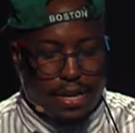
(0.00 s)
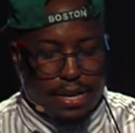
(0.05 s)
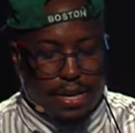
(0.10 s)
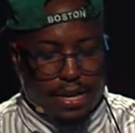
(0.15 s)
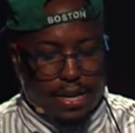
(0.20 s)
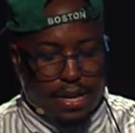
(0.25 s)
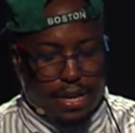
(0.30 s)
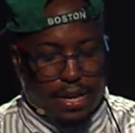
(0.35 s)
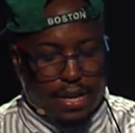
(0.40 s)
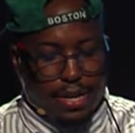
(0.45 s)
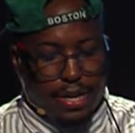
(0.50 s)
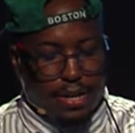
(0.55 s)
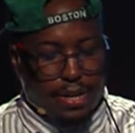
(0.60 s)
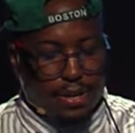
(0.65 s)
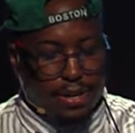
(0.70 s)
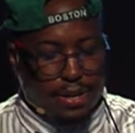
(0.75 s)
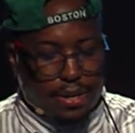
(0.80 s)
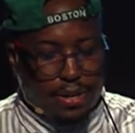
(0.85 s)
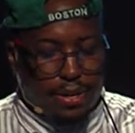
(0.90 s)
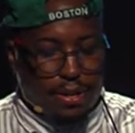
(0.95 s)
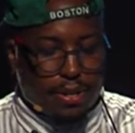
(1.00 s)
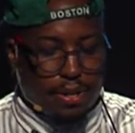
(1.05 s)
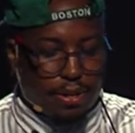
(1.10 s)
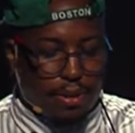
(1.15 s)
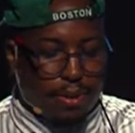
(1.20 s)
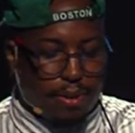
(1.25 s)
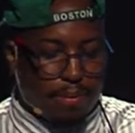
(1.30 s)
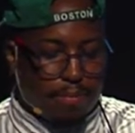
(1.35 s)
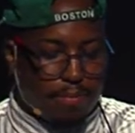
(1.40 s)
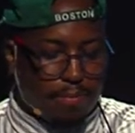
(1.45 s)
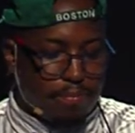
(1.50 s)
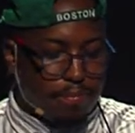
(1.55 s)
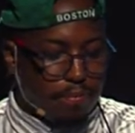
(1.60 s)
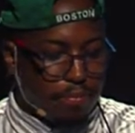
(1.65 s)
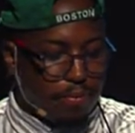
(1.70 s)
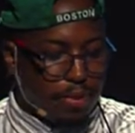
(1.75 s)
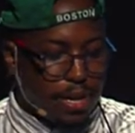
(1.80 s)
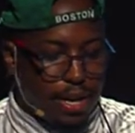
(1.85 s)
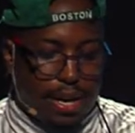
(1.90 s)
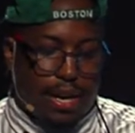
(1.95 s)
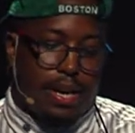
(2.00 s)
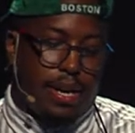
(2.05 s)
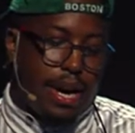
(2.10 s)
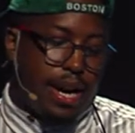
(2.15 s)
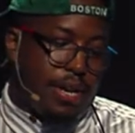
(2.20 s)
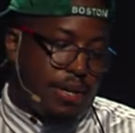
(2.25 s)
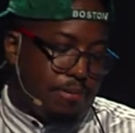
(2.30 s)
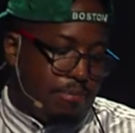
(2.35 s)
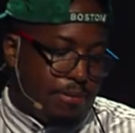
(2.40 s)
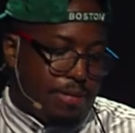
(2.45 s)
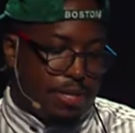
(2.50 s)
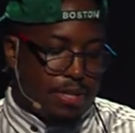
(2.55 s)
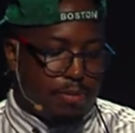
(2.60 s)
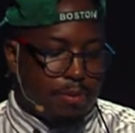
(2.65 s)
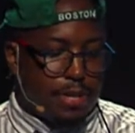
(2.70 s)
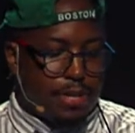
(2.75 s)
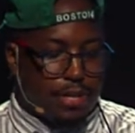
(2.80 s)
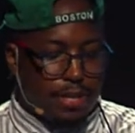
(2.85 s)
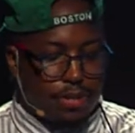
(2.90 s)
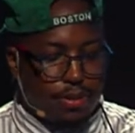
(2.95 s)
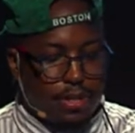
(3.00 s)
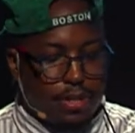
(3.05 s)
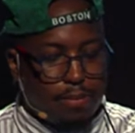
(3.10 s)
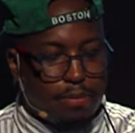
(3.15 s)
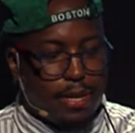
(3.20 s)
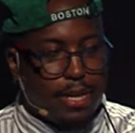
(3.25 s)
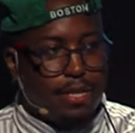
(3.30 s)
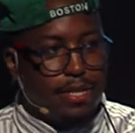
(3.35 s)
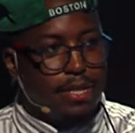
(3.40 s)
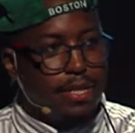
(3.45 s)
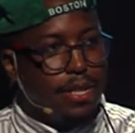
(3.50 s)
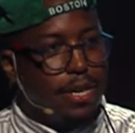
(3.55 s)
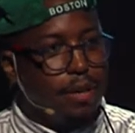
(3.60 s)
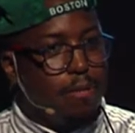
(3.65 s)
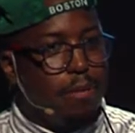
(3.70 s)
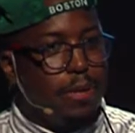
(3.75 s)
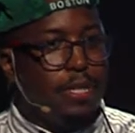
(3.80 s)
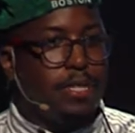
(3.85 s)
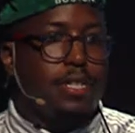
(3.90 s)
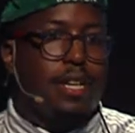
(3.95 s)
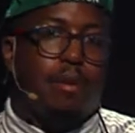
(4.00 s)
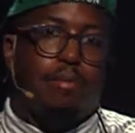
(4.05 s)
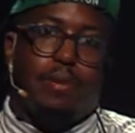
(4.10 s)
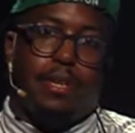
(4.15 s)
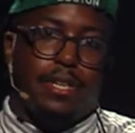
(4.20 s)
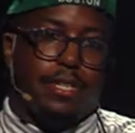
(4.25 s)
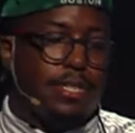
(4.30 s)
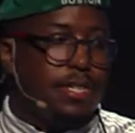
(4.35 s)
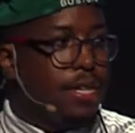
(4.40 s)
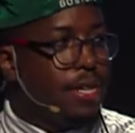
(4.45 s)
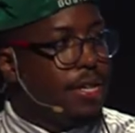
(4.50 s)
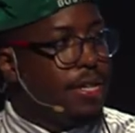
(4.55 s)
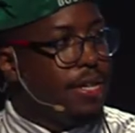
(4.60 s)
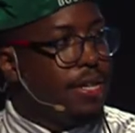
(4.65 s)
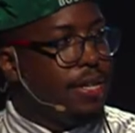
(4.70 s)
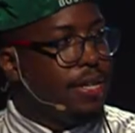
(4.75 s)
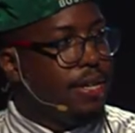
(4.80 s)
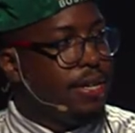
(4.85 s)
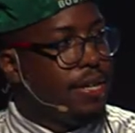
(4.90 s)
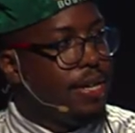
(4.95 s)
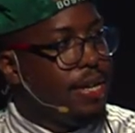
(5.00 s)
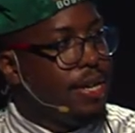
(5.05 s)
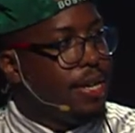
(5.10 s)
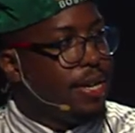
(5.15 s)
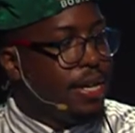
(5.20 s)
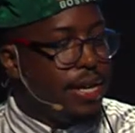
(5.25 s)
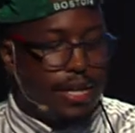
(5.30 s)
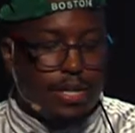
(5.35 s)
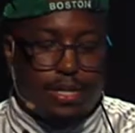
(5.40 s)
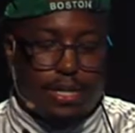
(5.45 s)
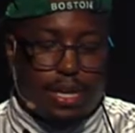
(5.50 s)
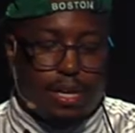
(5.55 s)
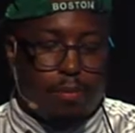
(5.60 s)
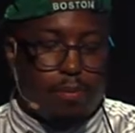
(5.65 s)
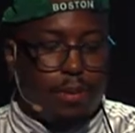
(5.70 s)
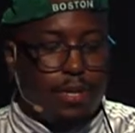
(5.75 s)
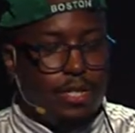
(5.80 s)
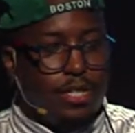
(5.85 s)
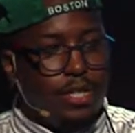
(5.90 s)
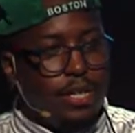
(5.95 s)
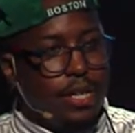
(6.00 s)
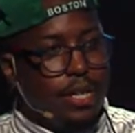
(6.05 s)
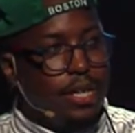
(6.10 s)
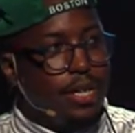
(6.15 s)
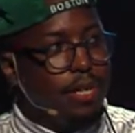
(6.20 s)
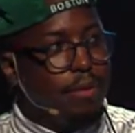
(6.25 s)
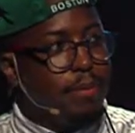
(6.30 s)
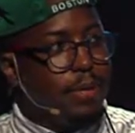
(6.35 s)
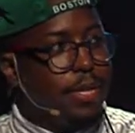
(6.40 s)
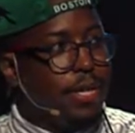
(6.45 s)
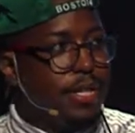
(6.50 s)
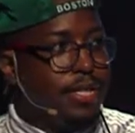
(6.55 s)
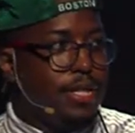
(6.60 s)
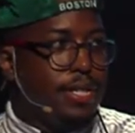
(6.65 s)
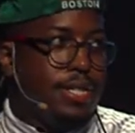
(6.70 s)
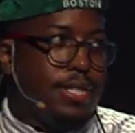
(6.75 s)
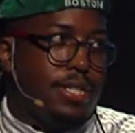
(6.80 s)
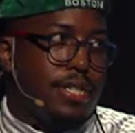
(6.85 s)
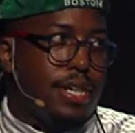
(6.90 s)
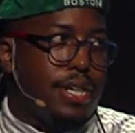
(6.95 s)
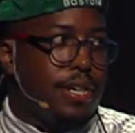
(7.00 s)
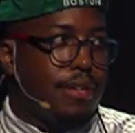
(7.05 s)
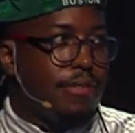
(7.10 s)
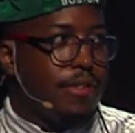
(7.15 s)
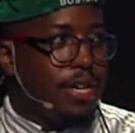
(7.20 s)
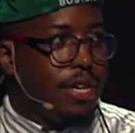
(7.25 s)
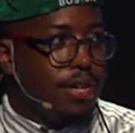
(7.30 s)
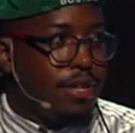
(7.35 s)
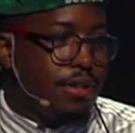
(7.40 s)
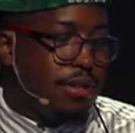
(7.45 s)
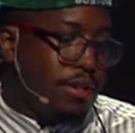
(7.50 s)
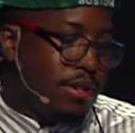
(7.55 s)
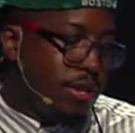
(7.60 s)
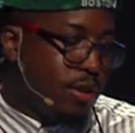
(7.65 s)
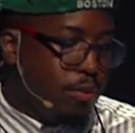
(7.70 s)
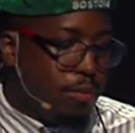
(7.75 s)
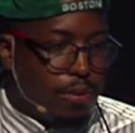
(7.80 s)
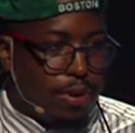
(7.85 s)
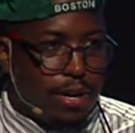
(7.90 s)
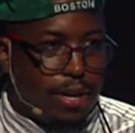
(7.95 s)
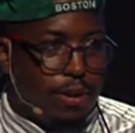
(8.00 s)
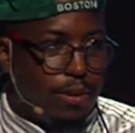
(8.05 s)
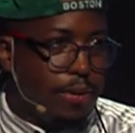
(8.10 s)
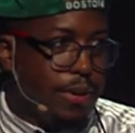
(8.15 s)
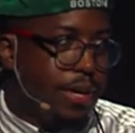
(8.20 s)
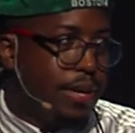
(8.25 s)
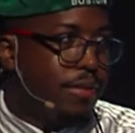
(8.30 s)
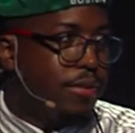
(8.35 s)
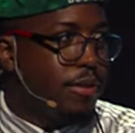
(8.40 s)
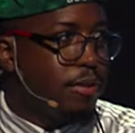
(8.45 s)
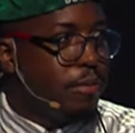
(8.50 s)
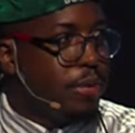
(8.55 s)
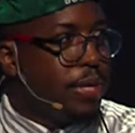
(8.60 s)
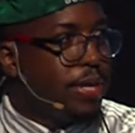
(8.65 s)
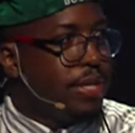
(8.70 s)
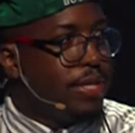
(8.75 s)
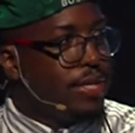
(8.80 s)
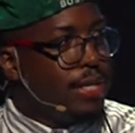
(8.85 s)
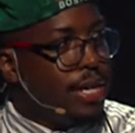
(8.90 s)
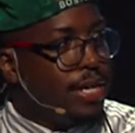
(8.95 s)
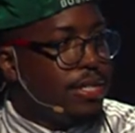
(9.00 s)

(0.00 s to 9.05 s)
And you know, um, I, I suspect it traced back to that, but it's not being studied, it's not appreciated because it is kind of like lowbrow or whatever. But I